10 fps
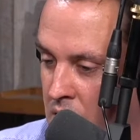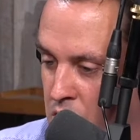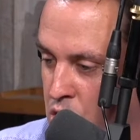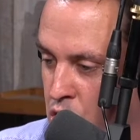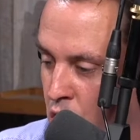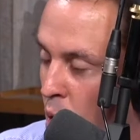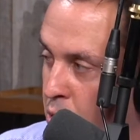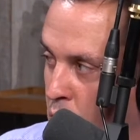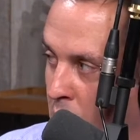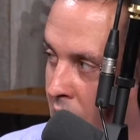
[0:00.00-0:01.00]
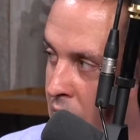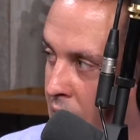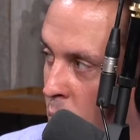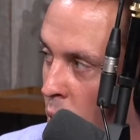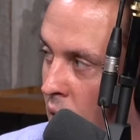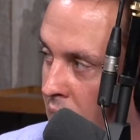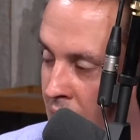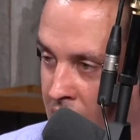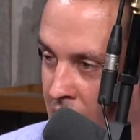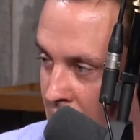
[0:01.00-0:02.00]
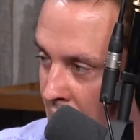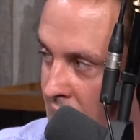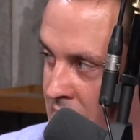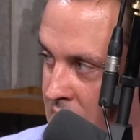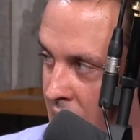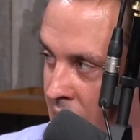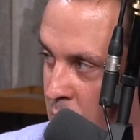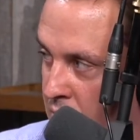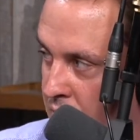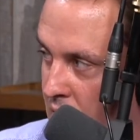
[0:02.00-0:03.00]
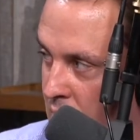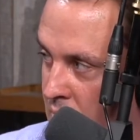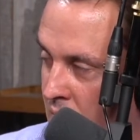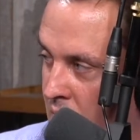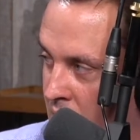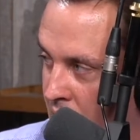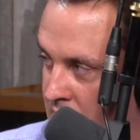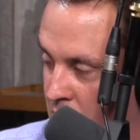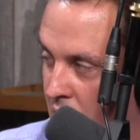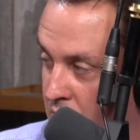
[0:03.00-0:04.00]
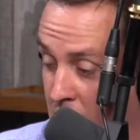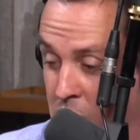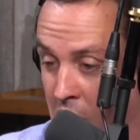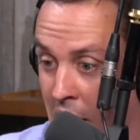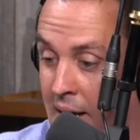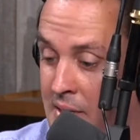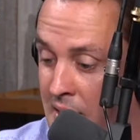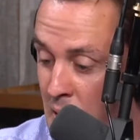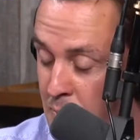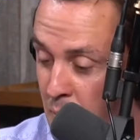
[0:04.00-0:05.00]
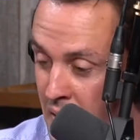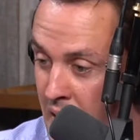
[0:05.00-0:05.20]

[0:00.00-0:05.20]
to just go do whatever they want and get guys to sign up with them like some other teams, like Tampa Bay.